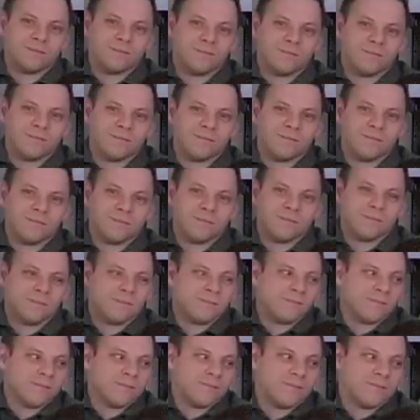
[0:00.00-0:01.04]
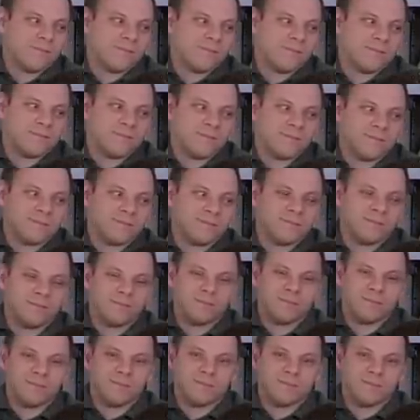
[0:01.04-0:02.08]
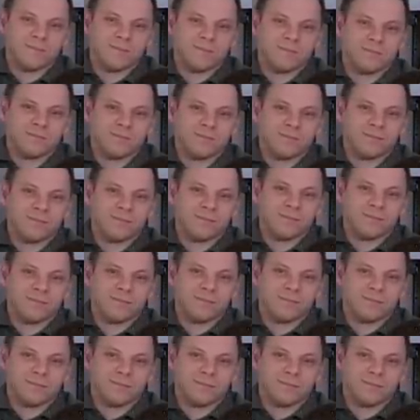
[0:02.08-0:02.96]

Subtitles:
This person isn't speaking.